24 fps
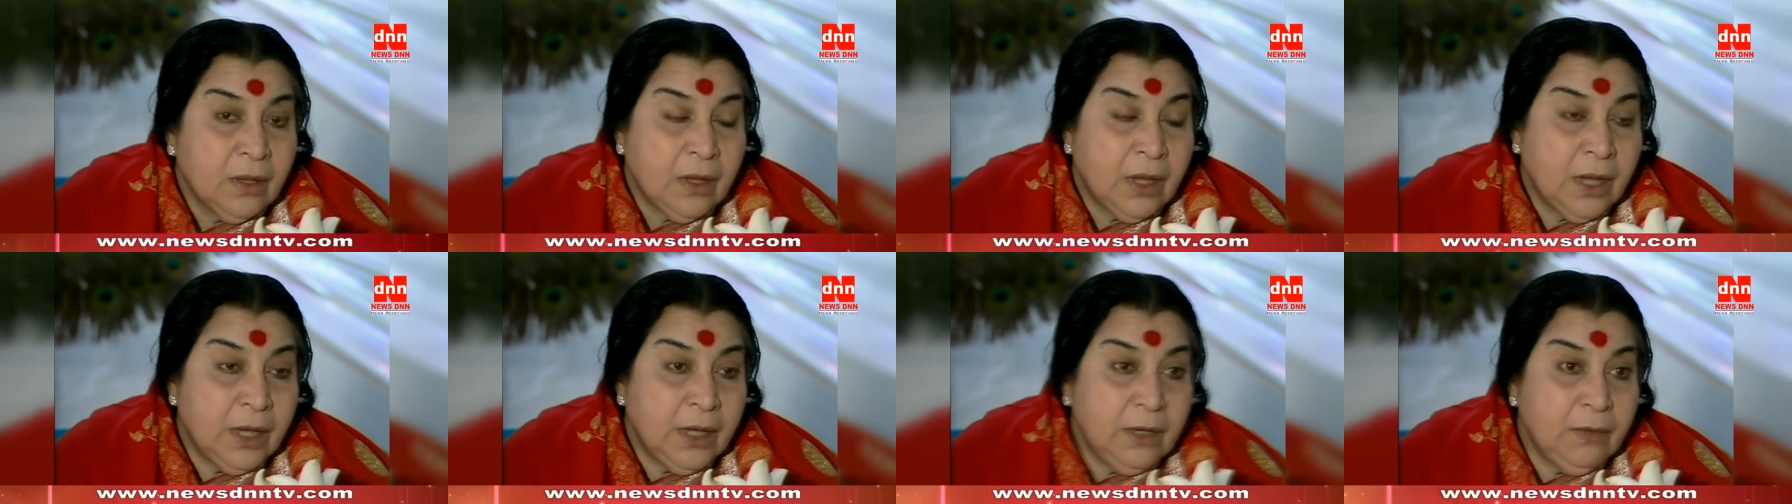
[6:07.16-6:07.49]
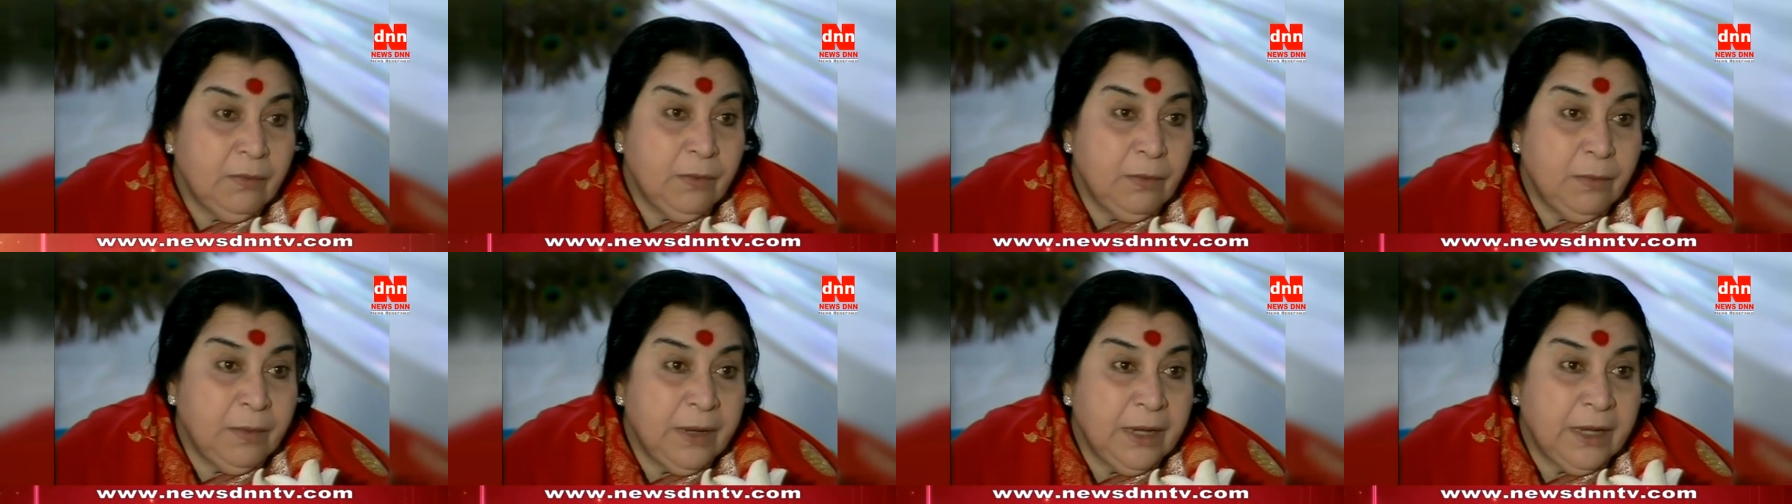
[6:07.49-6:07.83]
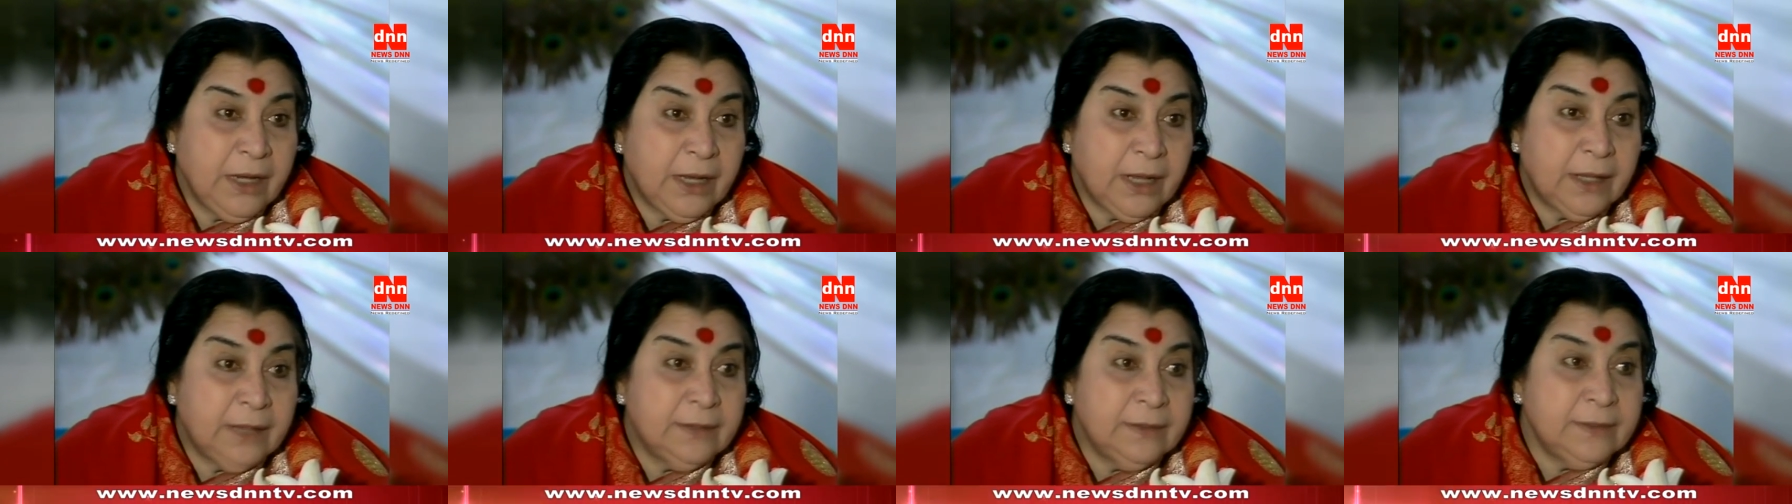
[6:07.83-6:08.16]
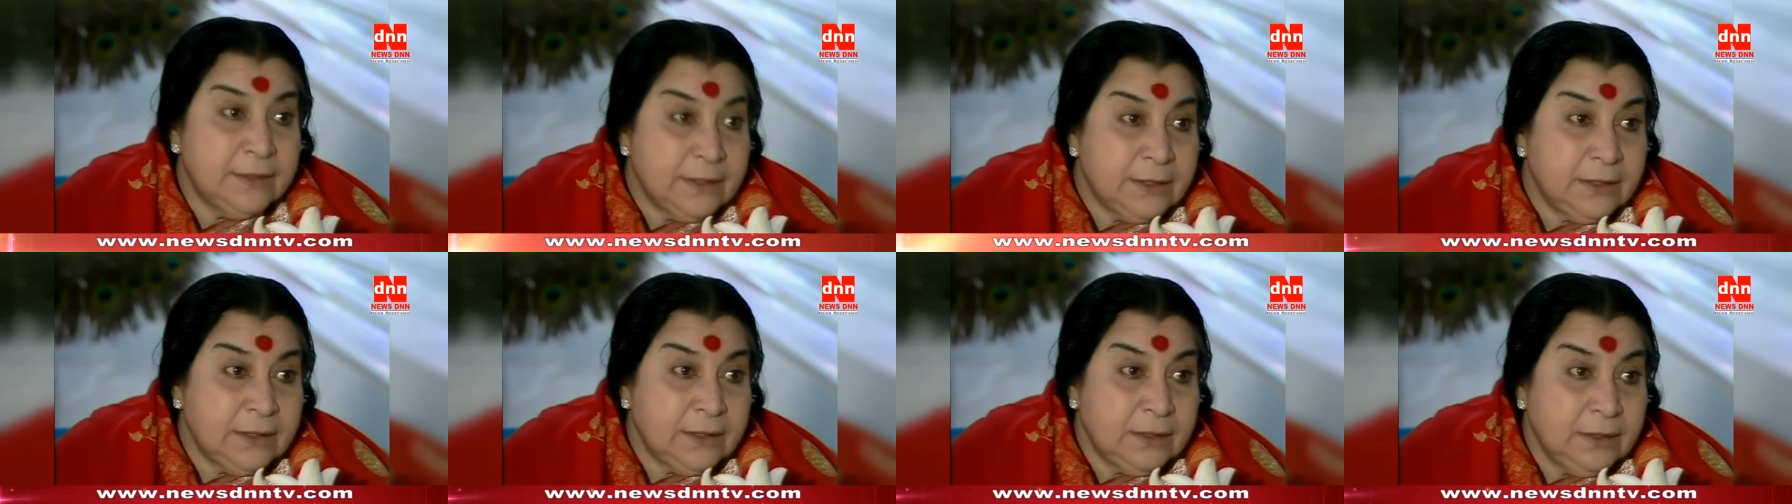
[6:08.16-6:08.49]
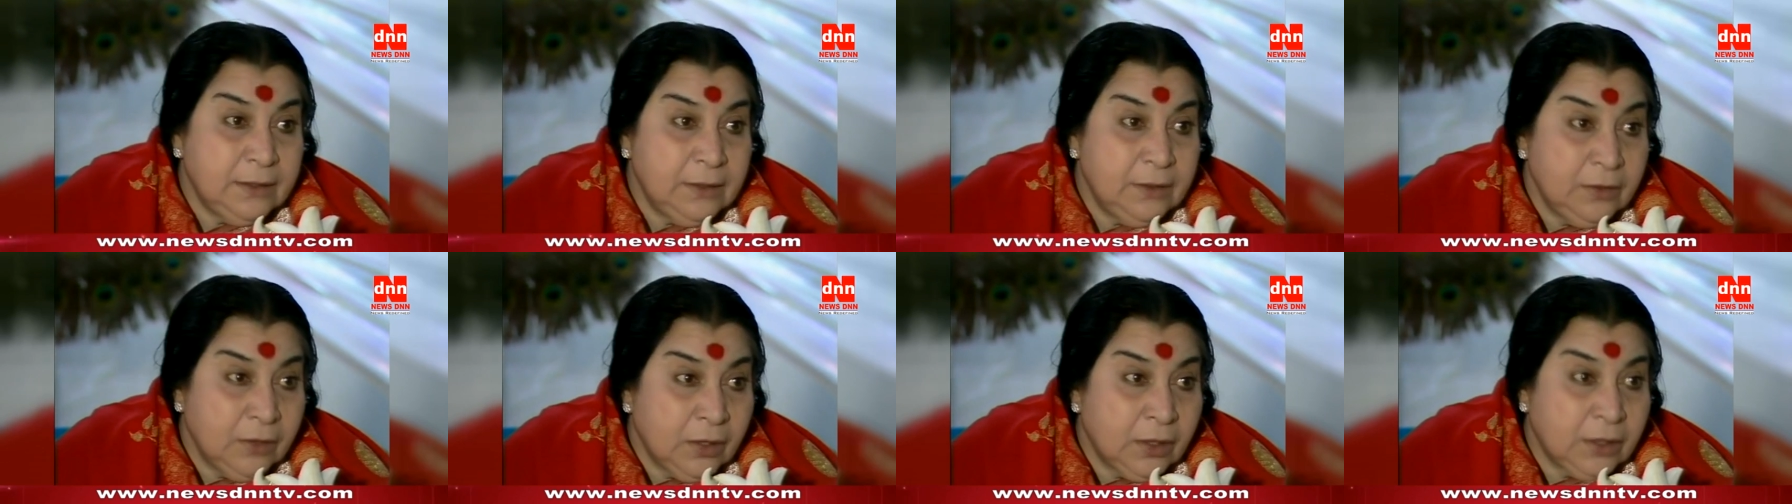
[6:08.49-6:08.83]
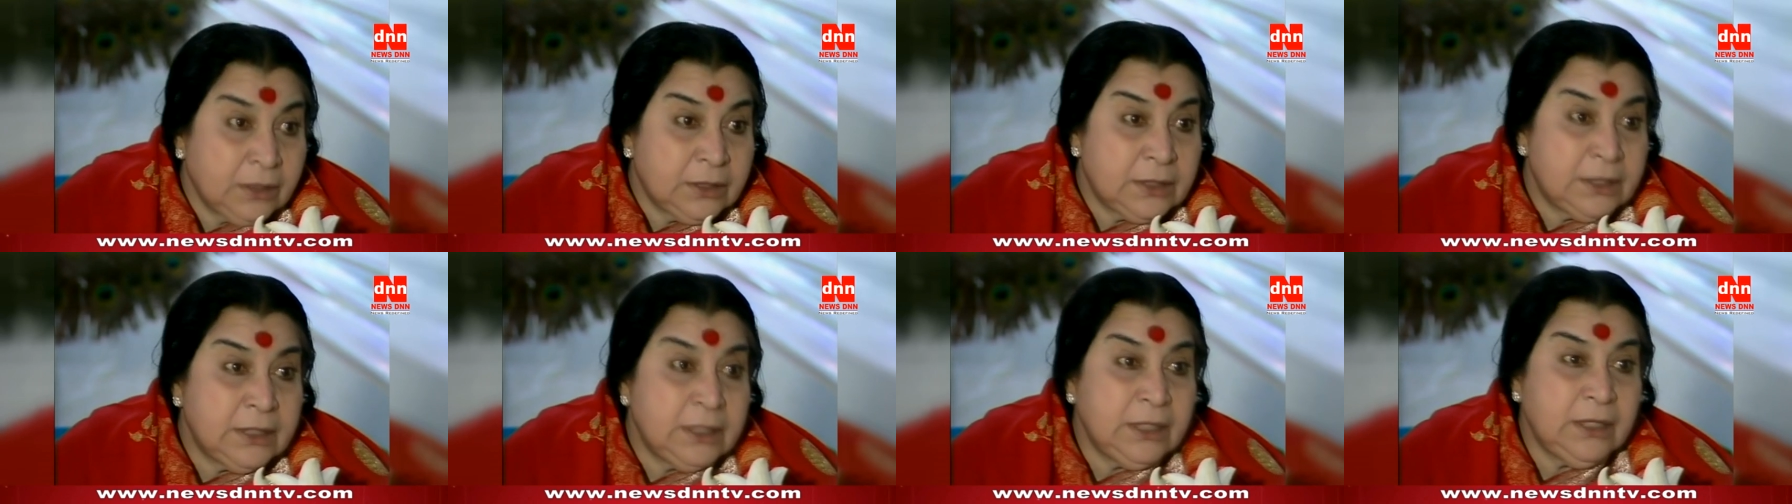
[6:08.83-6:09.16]
And the women can
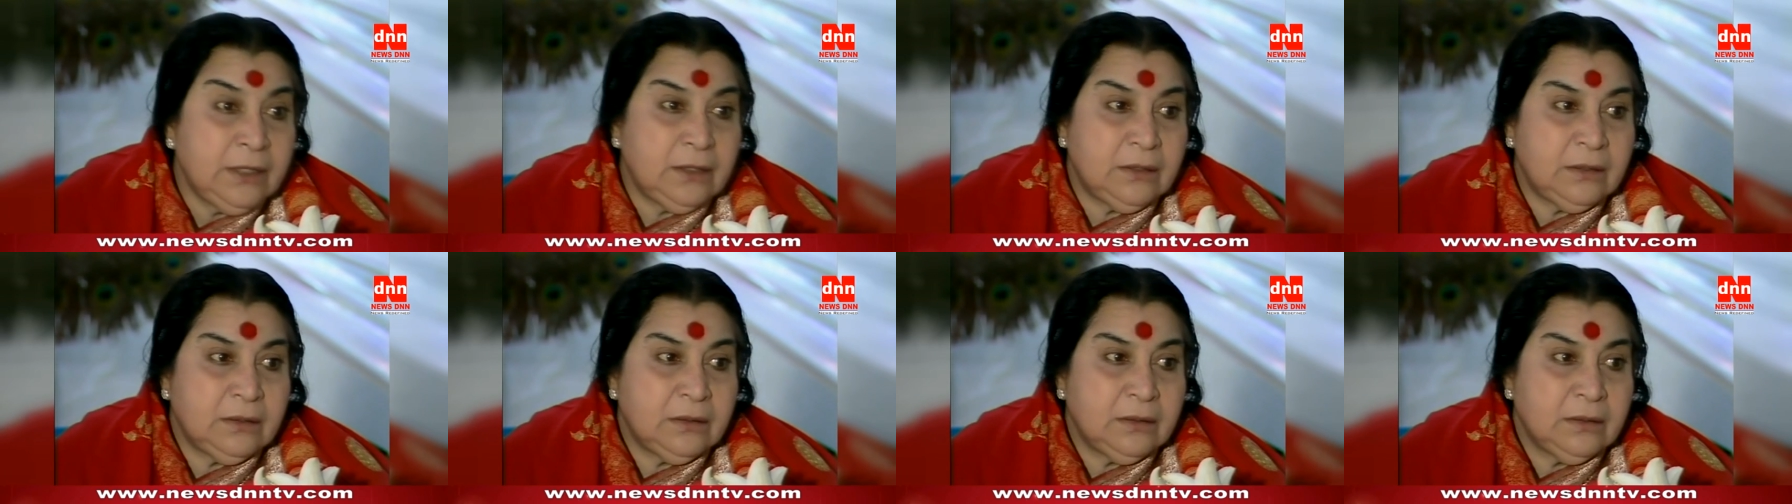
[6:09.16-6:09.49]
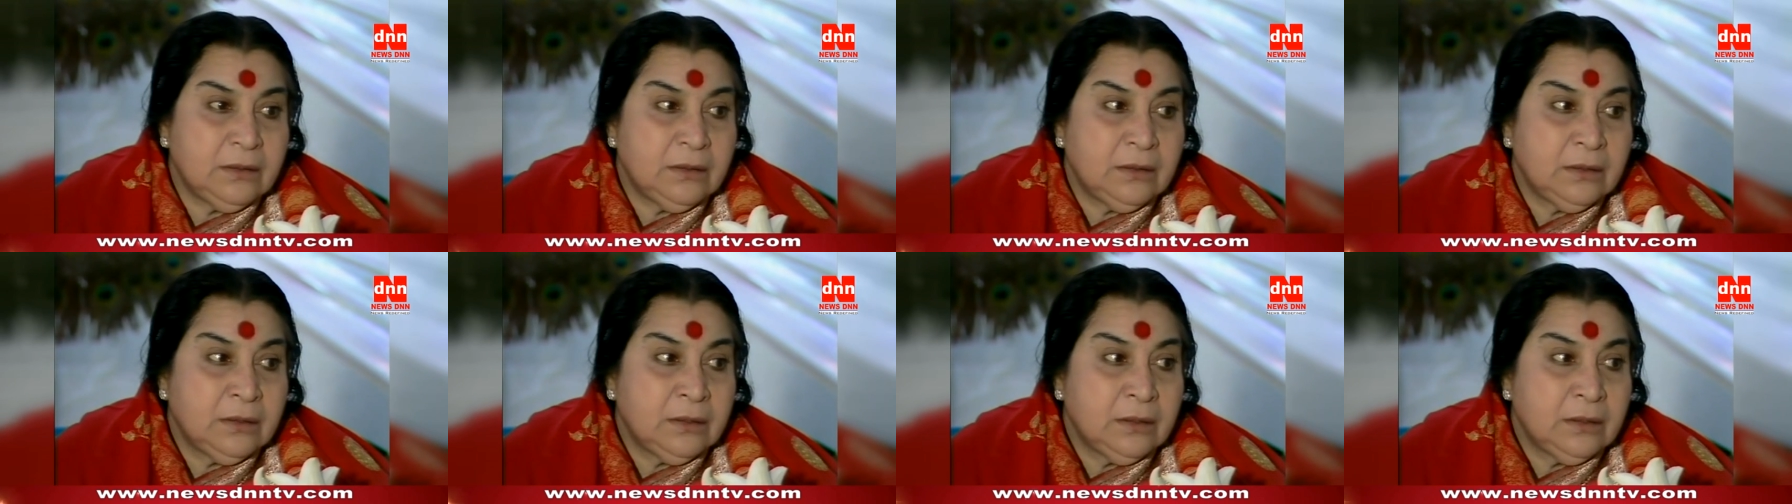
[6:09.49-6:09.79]
not see it,